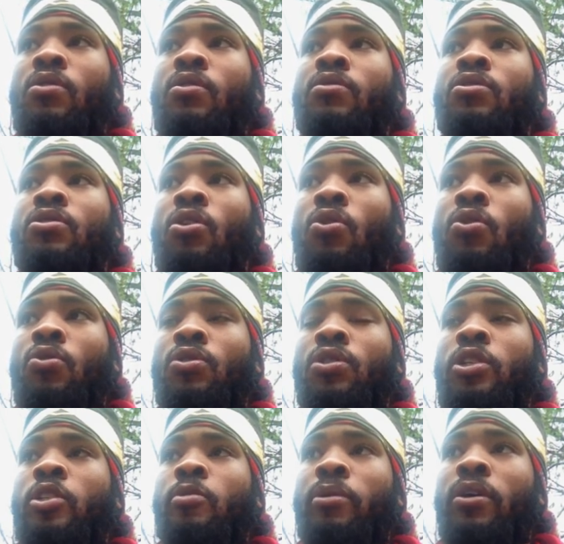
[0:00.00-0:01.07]
souls
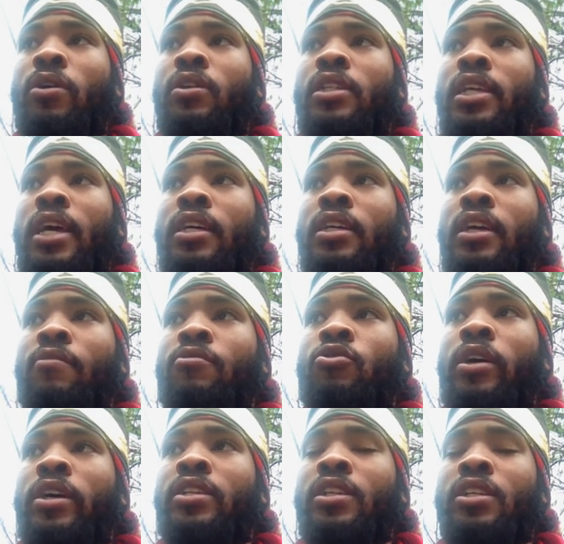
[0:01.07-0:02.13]
and spirits that have
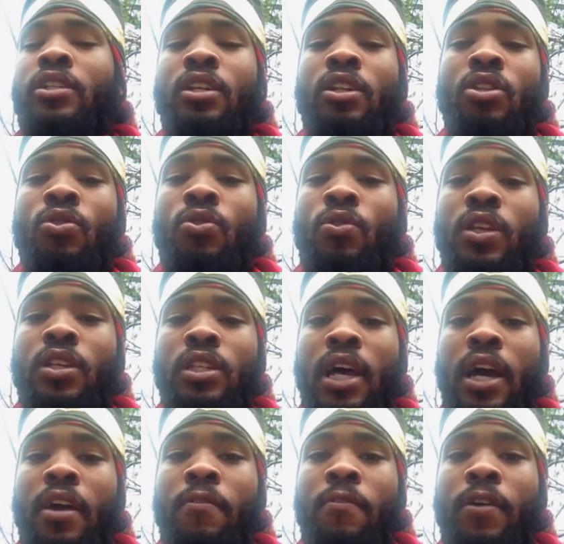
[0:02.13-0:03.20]
transitioned through this
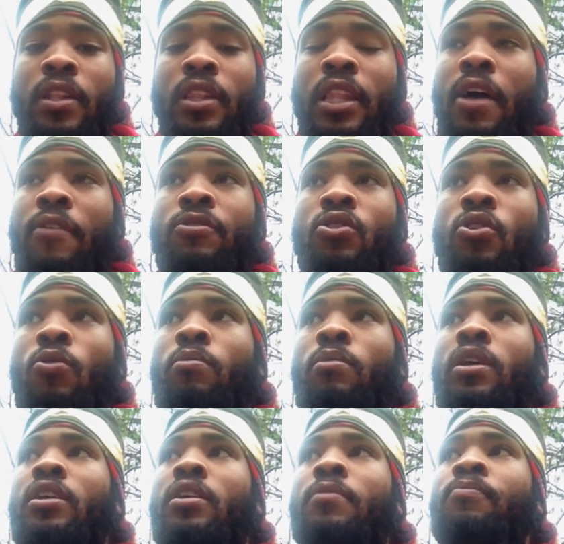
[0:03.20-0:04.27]
life and left so
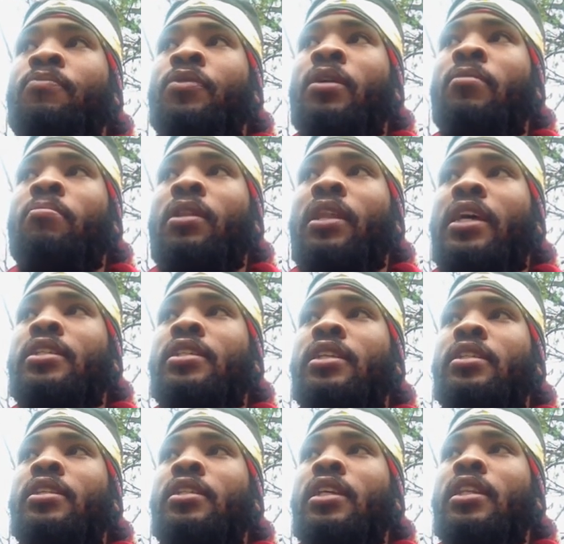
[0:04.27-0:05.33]
many
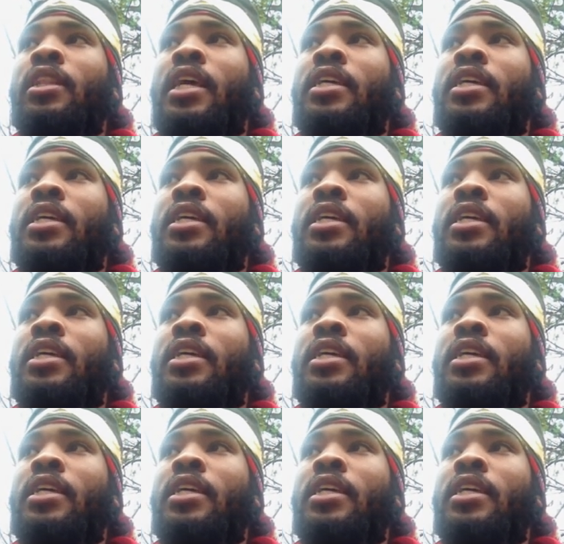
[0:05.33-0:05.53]
blessings and